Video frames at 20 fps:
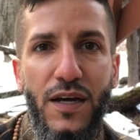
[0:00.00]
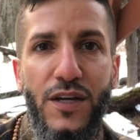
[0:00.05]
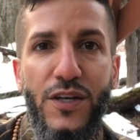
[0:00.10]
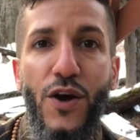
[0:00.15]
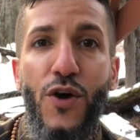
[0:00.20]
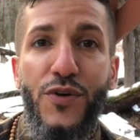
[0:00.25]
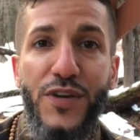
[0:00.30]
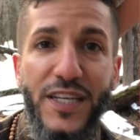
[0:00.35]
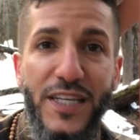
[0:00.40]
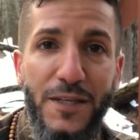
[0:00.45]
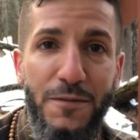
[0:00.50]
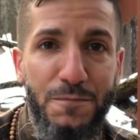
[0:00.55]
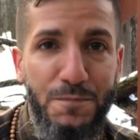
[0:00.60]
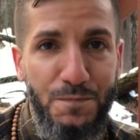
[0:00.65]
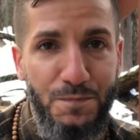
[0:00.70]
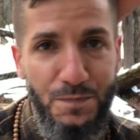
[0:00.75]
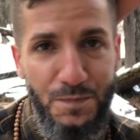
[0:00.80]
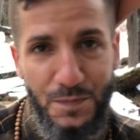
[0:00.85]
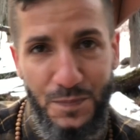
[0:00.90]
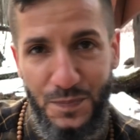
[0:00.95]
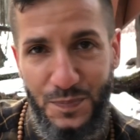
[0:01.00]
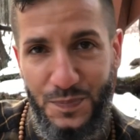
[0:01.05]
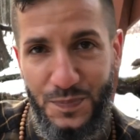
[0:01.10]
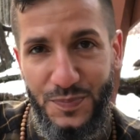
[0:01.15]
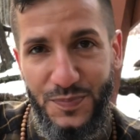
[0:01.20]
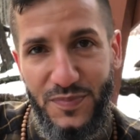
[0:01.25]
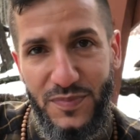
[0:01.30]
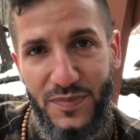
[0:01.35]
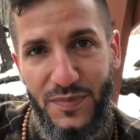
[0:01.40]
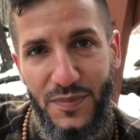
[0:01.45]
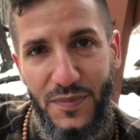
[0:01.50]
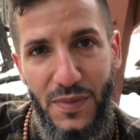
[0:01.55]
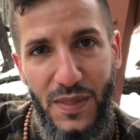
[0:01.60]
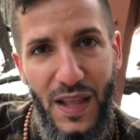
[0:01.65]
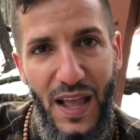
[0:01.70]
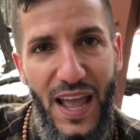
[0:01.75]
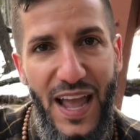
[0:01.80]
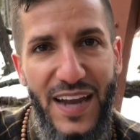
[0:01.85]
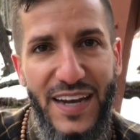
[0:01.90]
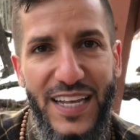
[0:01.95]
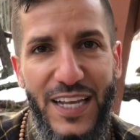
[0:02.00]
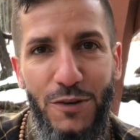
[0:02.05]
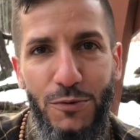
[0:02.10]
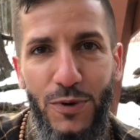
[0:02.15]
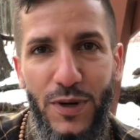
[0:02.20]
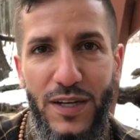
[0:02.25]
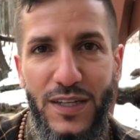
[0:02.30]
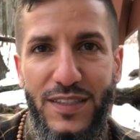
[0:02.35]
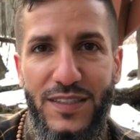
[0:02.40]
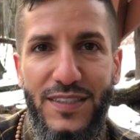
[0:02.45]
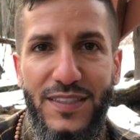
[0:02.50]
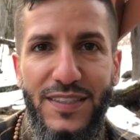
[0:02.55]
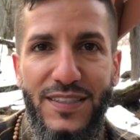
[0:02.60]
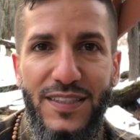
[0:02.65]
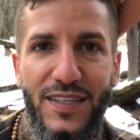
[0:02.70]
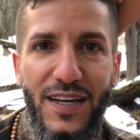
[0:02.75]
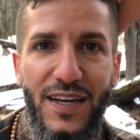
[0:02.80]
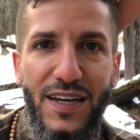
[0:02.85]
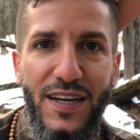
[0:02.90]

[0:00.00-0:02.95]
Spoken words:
yogi, and he was